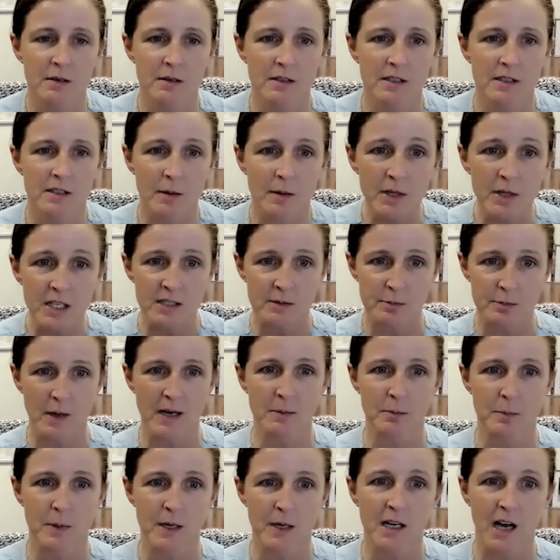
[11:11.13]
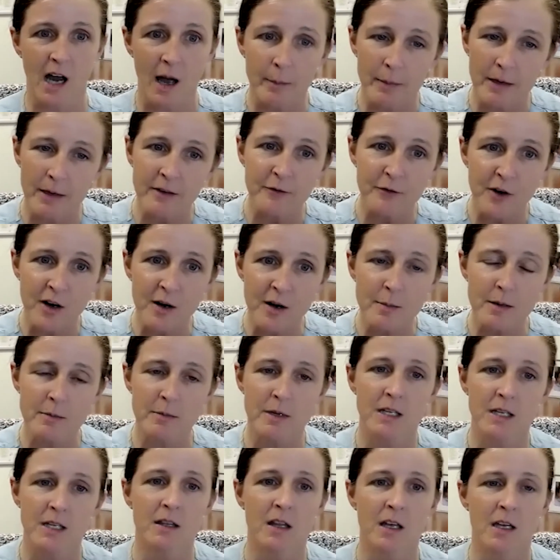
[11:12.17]
some of this might be coming from. I
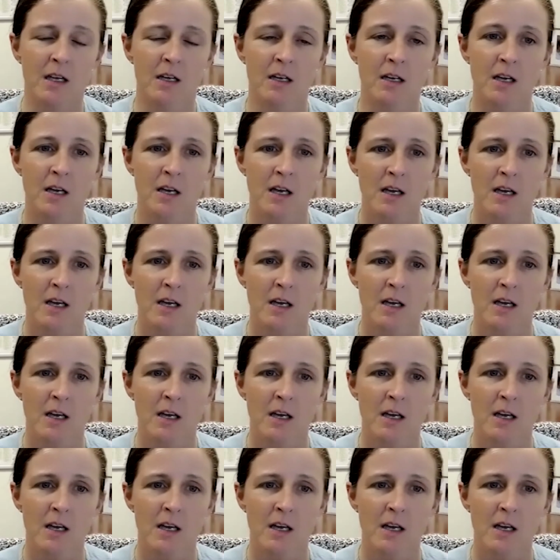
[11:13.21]
mean, that